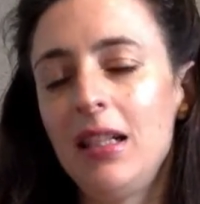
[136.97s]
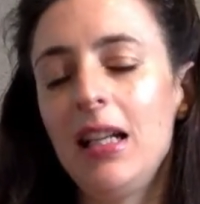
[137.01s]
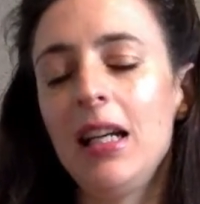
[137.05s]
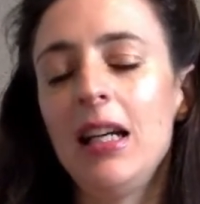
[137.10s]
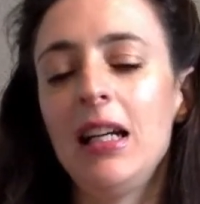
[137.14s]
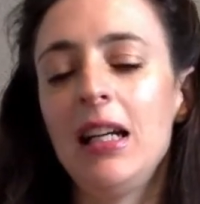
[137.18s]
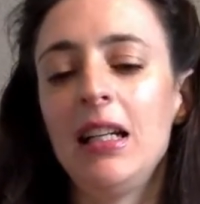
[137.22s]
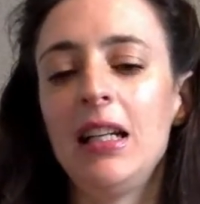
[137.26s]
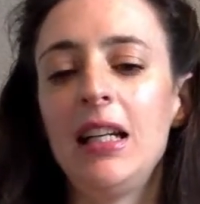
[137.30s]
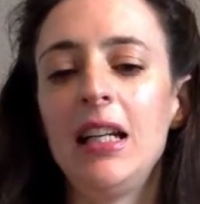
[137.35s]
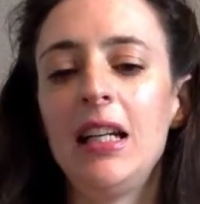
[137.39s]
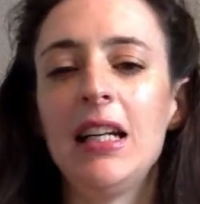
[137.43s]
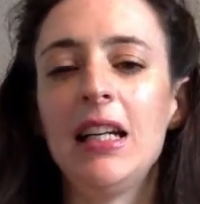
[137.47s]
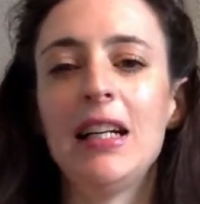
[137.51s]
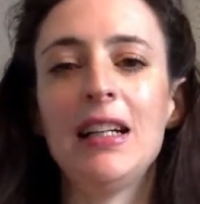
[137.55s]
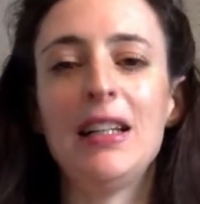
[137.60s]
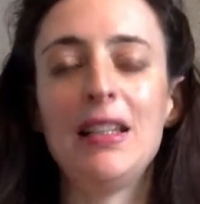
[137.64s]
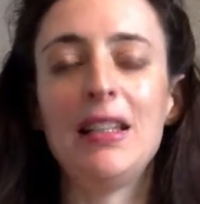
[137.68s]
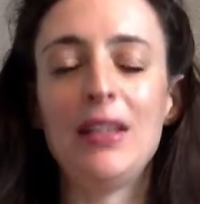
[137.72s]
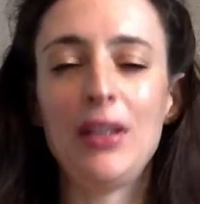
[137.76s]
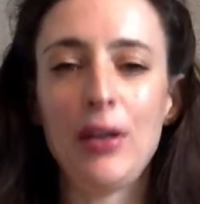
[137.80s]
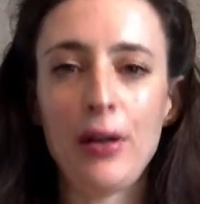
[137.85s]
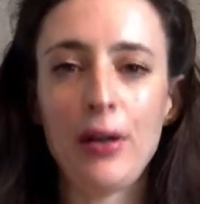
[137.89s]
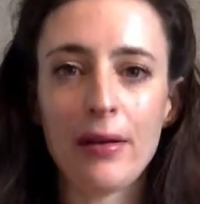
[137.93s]
And here
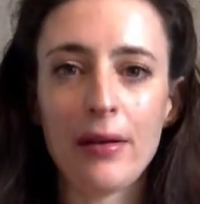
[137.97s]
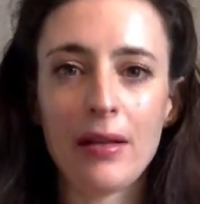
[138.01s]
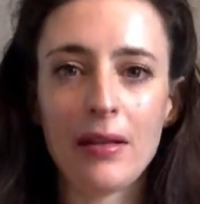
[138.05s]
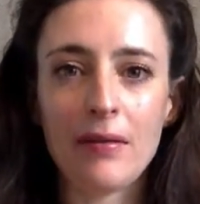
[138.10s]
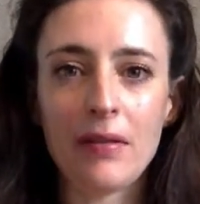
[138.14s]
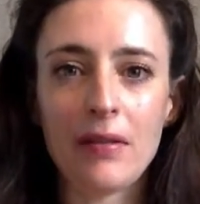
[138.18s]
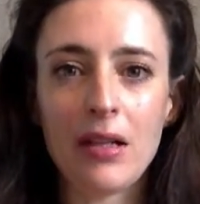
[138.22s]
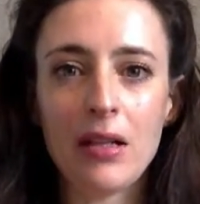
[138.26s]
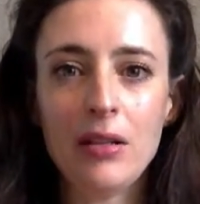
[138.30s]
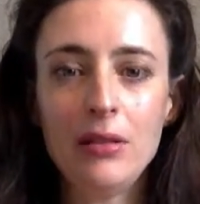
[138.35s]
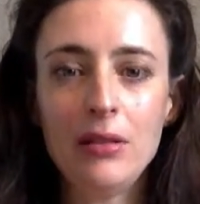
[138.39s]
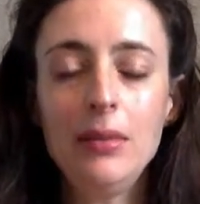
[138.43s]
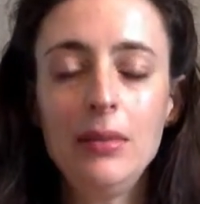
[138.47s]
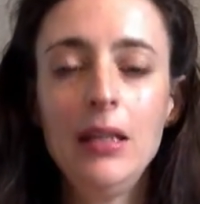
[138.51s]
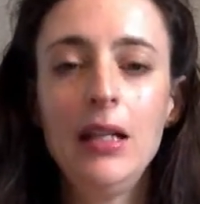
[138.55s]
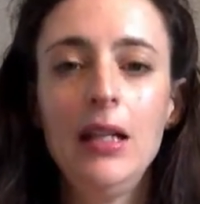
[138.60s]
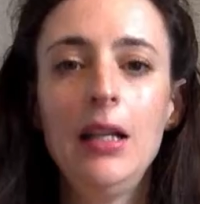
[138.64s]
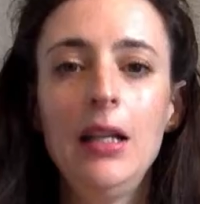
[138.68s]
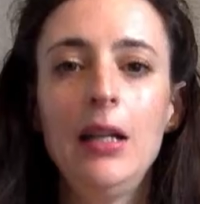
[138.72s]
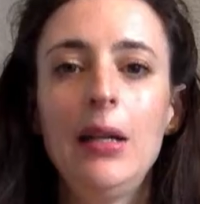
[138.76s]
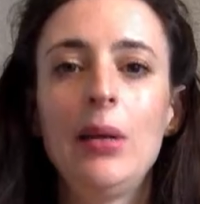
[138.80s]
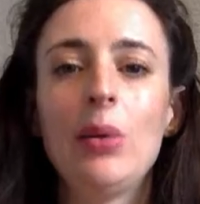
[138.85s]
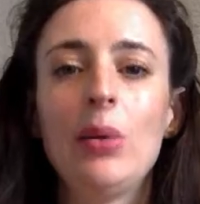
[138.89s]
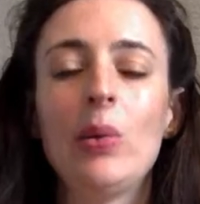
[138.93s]
in the earthly realm,
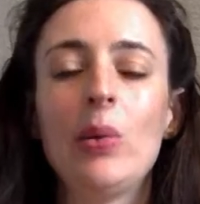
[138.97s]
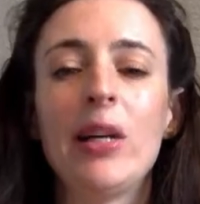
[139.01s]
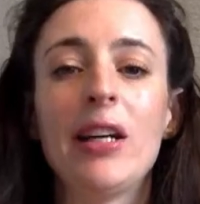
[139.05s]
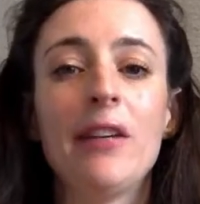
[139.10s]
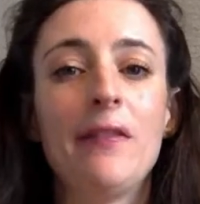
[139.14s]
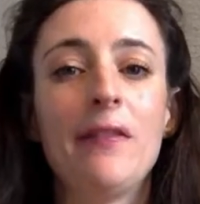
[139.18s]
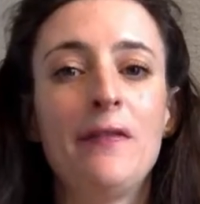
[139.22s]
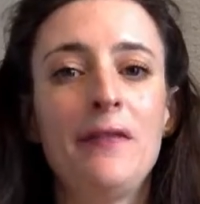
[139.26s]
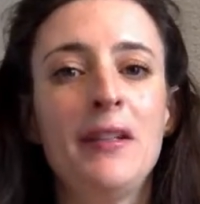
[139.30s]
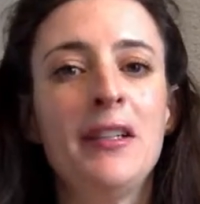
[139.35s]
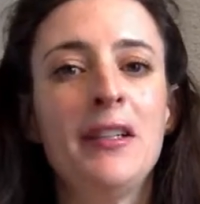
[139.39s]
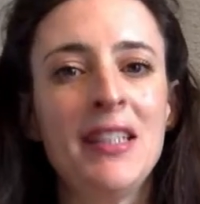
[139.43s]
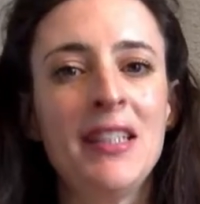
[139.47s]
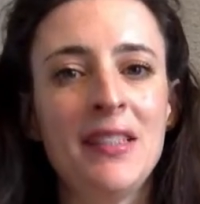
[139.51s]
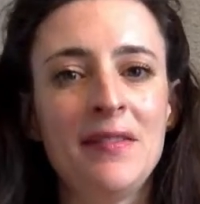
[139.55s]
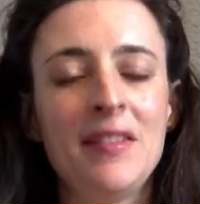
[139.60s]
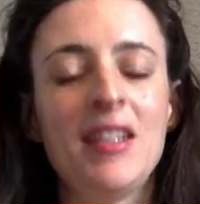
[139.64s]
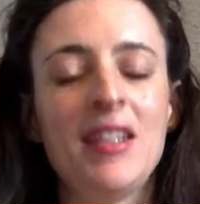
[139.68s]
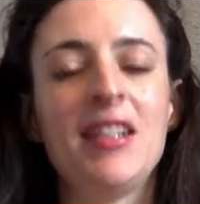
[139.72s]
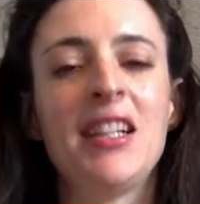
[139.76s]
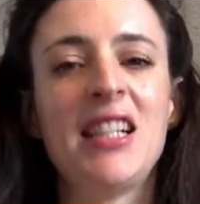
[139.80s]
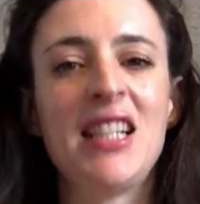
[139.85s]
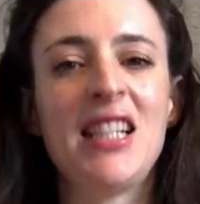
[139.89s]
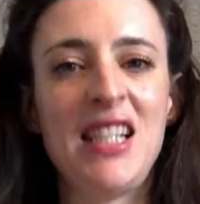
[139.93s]
we are very,
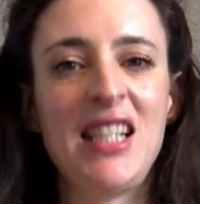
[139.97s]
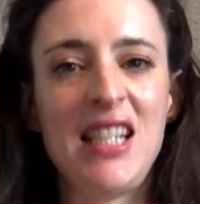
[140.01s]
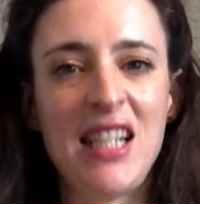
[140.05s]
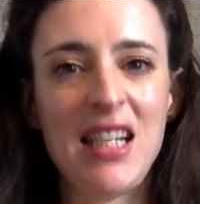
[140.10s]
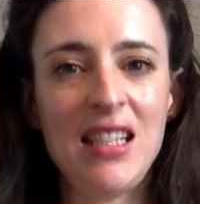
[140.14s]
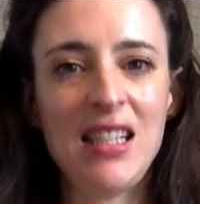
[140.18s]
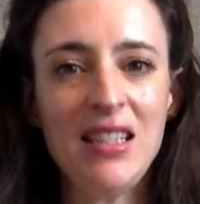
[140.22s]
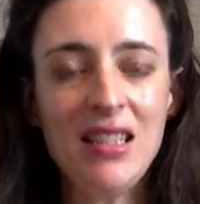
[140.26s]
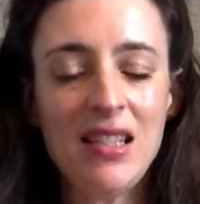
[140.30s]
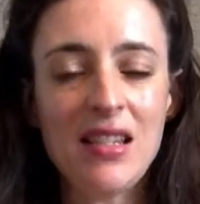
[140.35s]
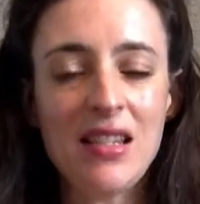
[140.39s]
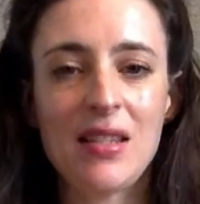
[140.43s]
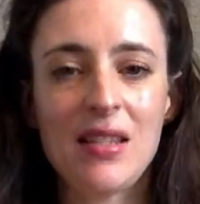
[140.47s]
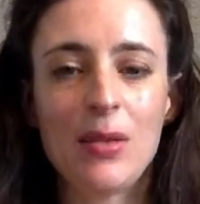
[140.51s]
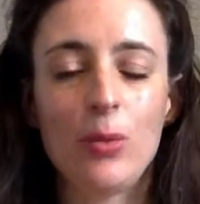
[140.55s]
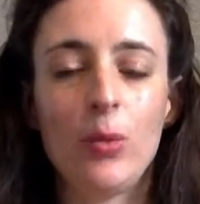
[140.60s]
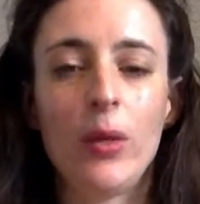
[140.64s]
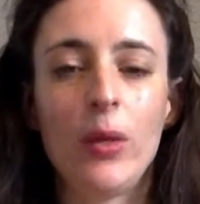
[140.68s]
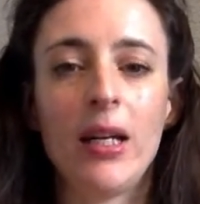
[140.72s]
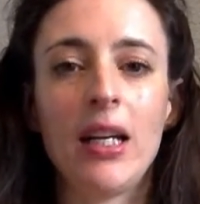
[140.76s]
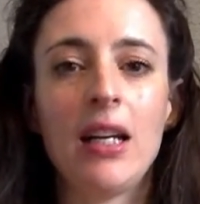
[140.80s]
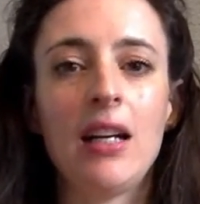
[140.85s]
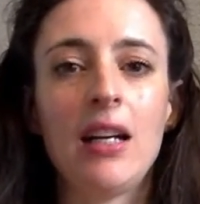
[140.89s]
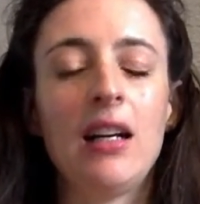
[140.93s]
very dense.
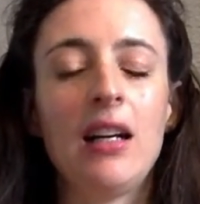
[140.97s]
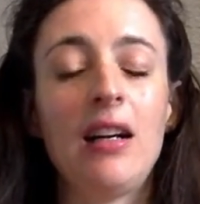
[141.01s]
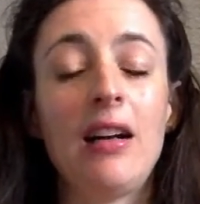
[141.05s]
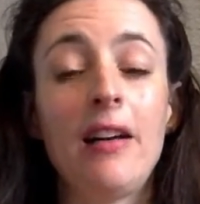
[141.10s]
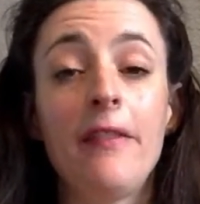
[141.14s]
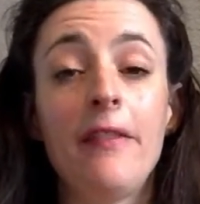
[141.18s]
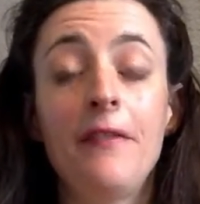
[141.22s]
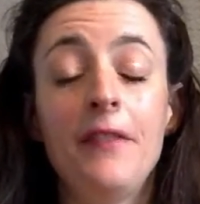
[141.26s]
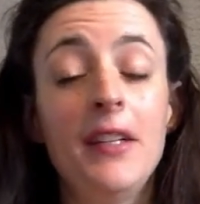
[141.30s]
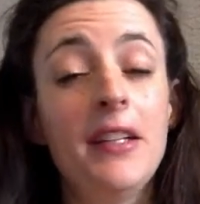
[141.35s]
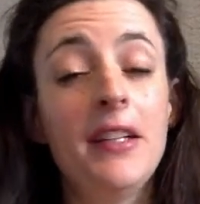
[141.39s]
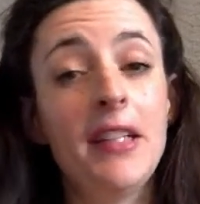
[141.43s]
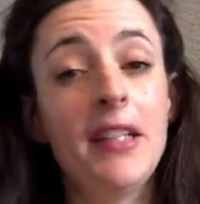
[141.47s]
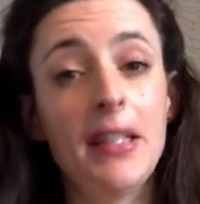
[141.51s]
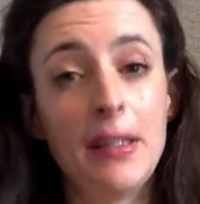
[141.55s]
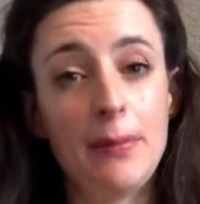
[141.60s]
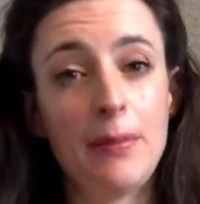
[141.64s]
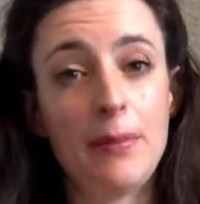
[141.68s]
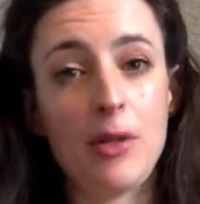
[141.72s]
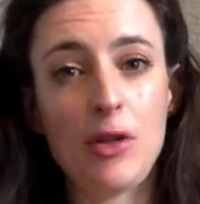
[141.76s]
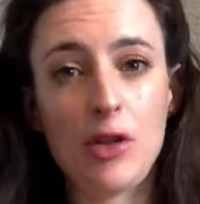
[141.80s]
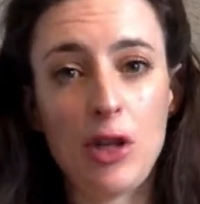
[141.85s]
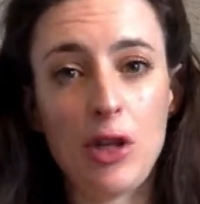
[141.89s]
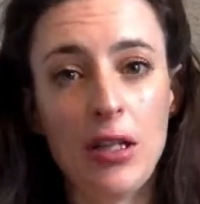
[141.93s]
We are very
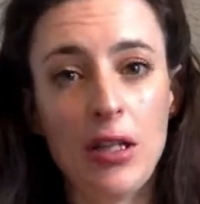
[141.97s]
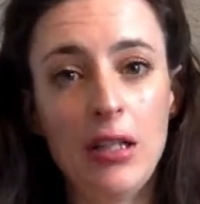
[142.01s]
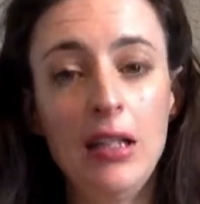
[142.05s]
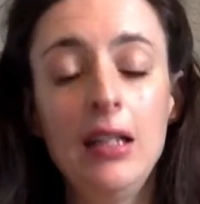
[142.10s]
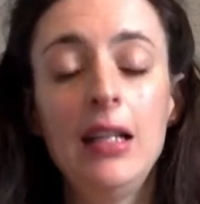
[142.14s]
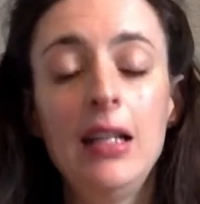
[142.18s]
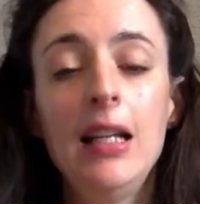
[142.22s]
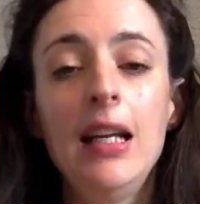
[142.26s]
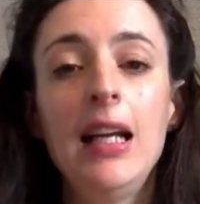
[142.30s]
immature.